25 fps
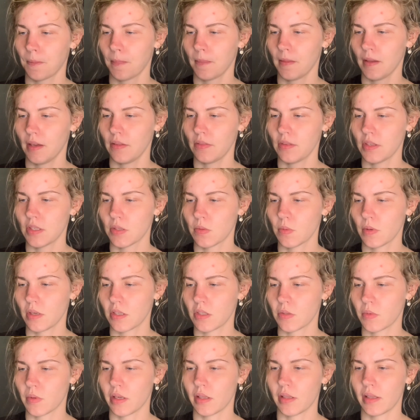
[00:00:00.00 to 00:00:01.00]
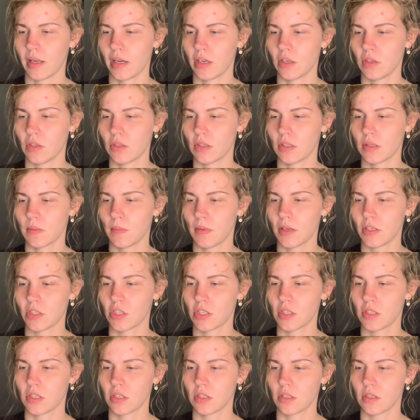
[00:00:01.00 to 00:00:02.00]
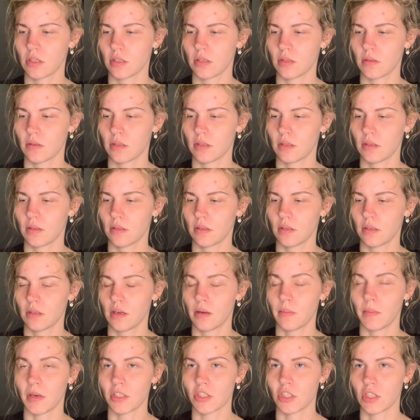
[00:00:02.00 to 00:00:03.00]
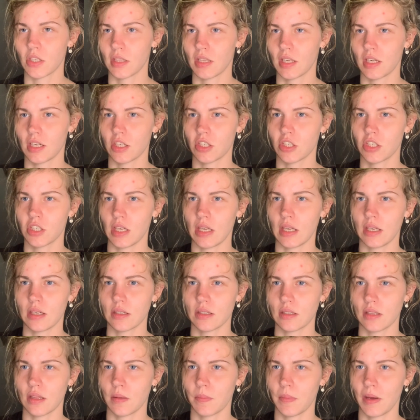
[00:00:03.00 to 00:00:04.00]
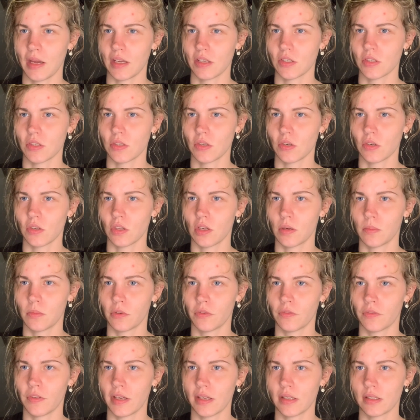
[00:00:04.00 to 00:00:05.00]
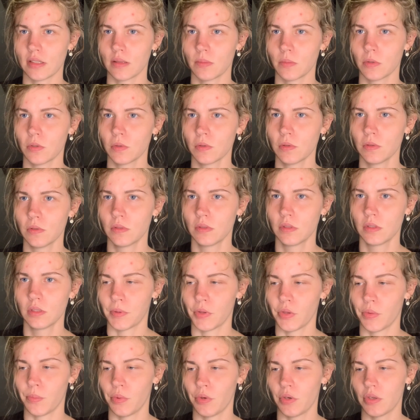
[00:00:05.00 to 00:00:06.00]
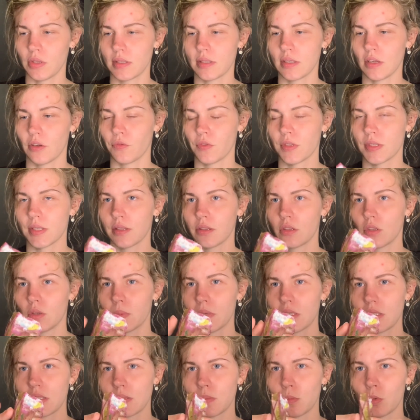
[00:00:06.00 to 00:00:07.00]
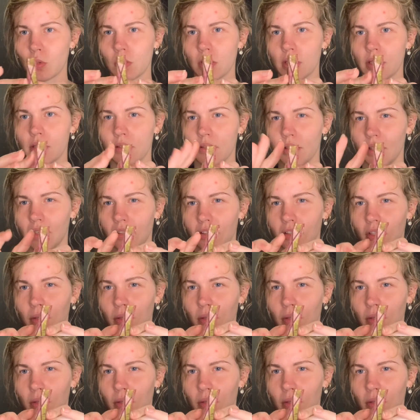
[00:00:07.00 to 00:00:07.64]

And this one as well I used a much thinner sheet, so the pages are a lot more flexible, but the book itself is a little bit smaller, like a little